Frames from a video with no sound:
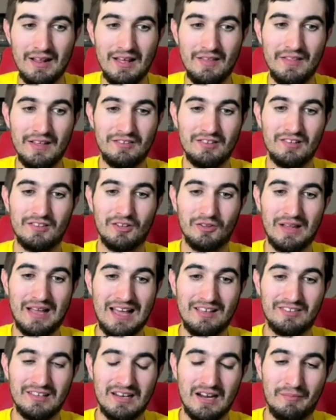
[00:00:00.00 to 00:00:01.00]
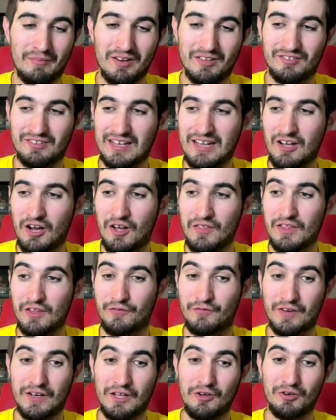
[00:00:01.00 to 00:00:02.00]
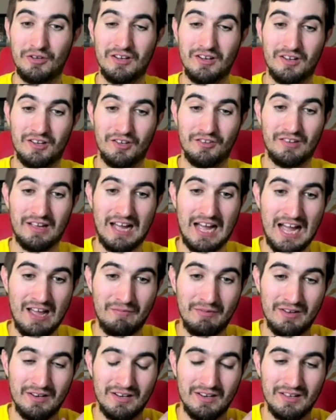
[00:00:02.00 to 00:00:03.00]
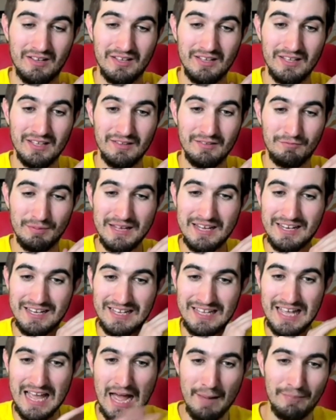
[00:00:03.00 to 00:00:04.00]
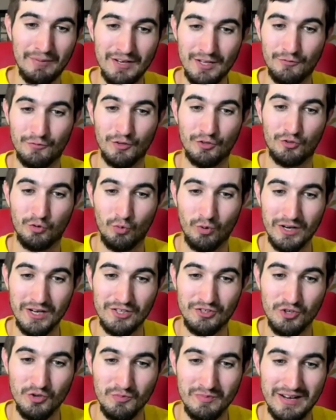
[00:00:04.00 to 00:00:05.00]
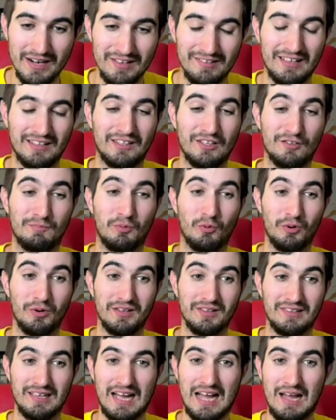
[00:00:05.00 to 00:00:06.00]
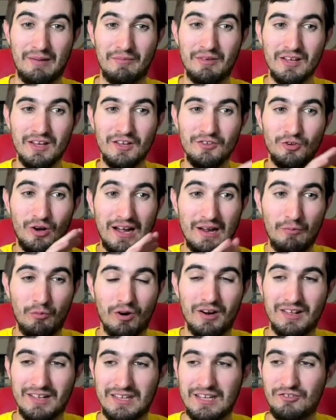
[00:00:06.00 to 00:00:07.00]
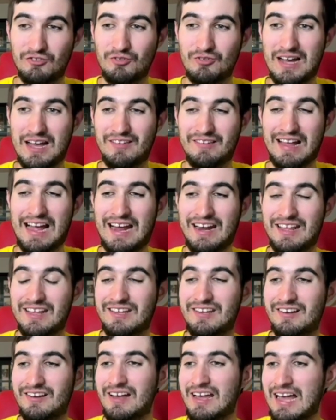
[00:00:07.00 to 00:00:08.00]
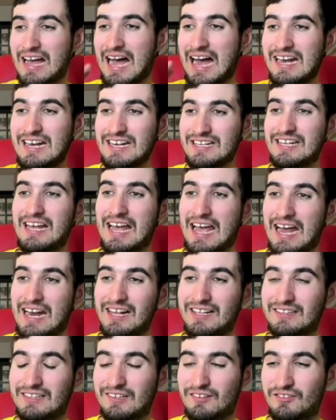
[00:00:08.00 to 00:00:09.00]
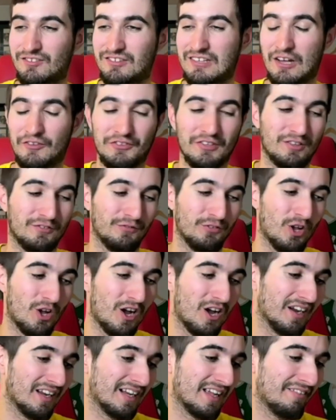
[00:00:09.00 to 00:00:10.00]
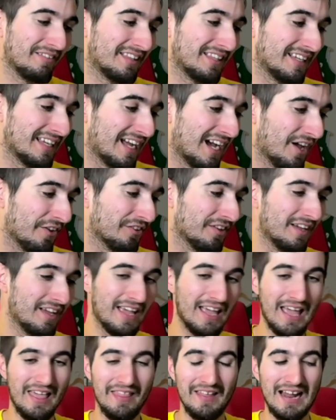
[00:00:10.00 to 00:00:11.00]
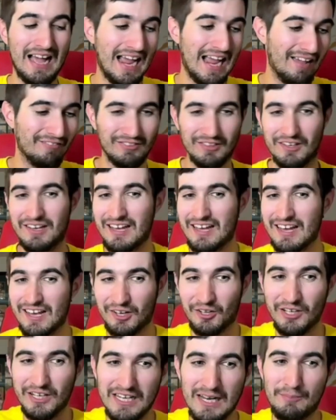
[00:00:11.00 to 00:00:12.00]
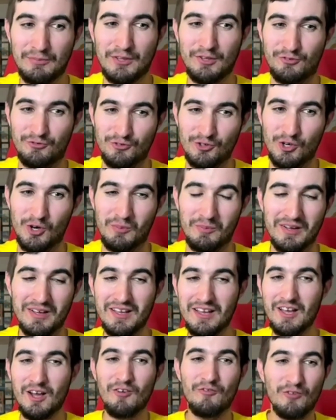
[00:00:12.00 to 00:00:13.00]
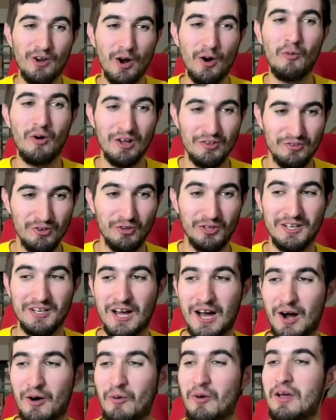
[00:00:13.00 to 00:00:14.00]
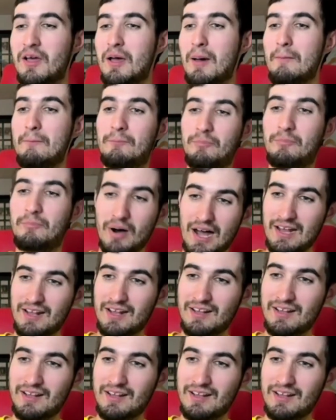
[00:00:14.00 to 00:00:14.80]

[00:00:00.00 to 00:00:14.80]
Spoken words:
and this is the last thing I'm gonna say on this video here because I've been speaking Japanese for 22 minutes at this point in time. So I want to get you guys out of here. I need to edit this Celtics vlog and everything else. And then I have to clean up this room. Real ones only know. But